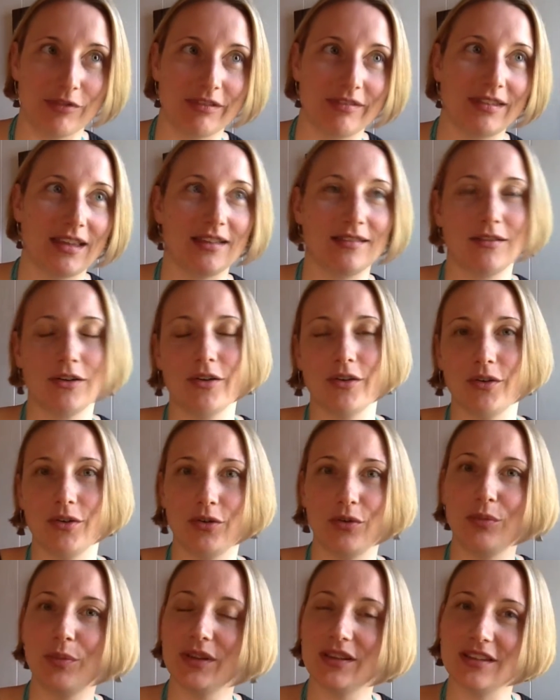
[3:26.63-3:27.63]
And then,
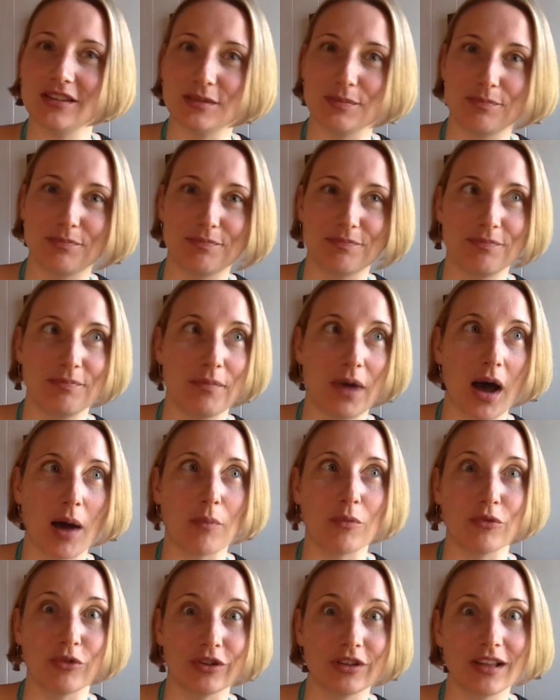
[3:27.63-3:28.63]
oh, but this
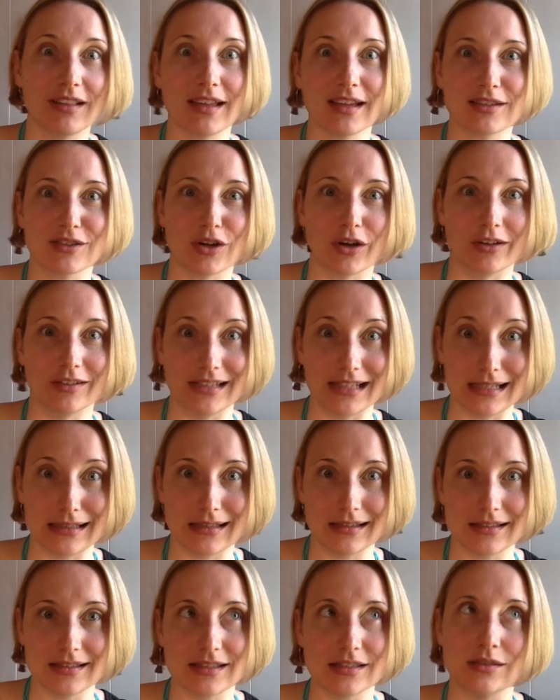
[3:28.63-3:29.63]
mom really likes
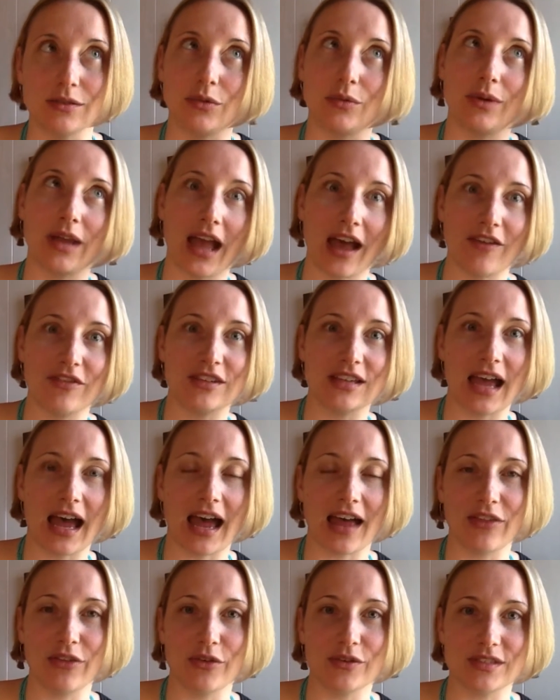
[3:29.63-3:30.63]
gardenias, so we have to
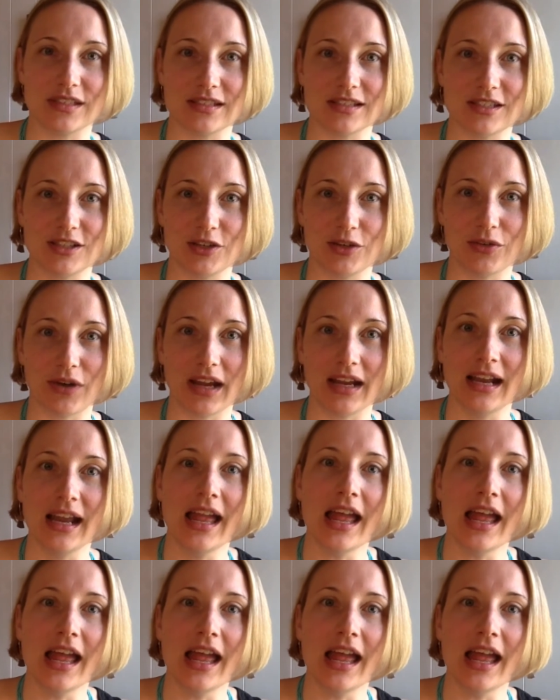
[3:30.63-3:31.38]
add those in too, right?